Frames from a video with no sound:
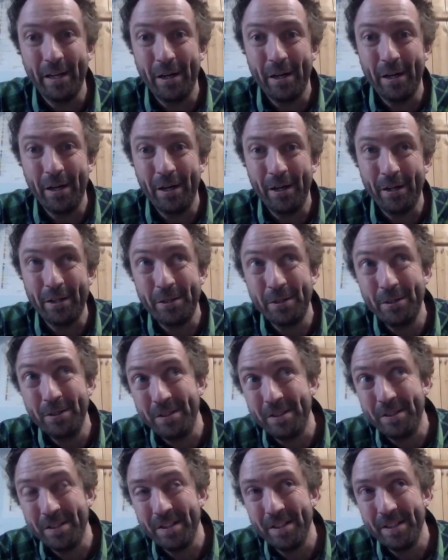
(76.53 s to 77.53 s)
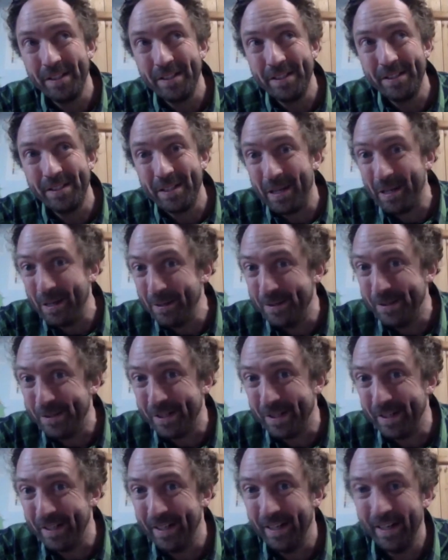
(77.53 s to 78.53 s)
a good
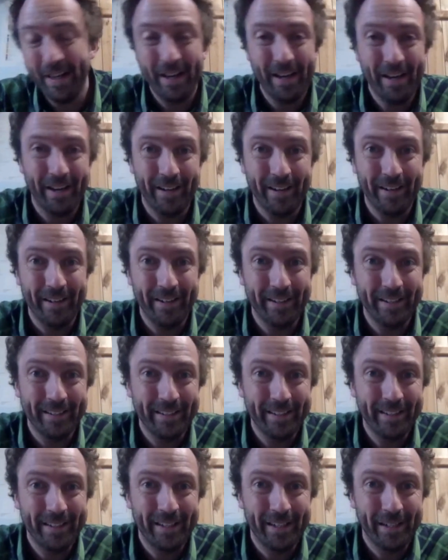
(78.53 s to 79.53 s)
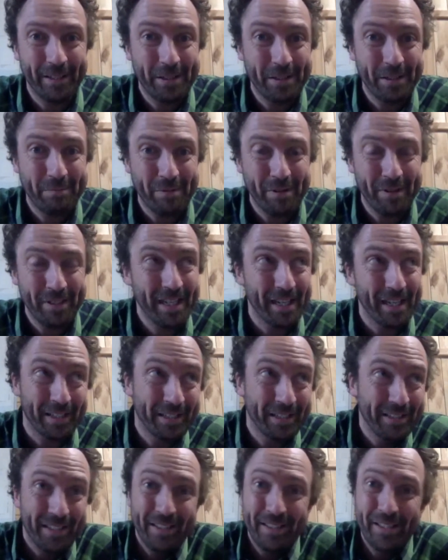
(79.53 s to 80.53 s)
solution, a
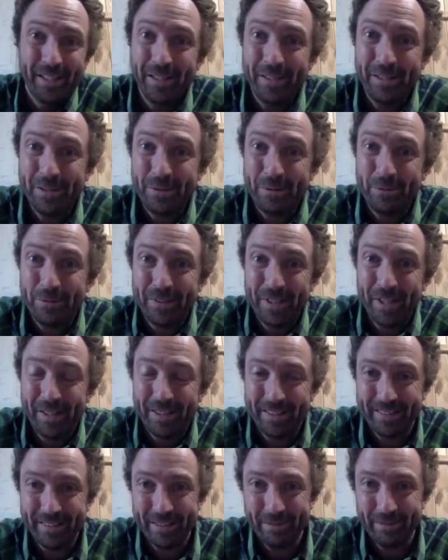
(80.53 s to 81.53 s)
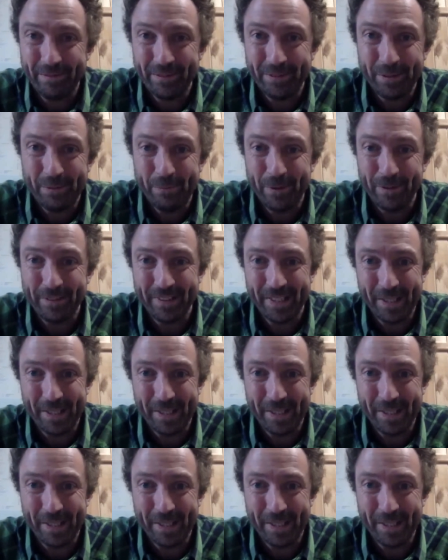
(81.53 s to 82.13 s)
good alternative to what's out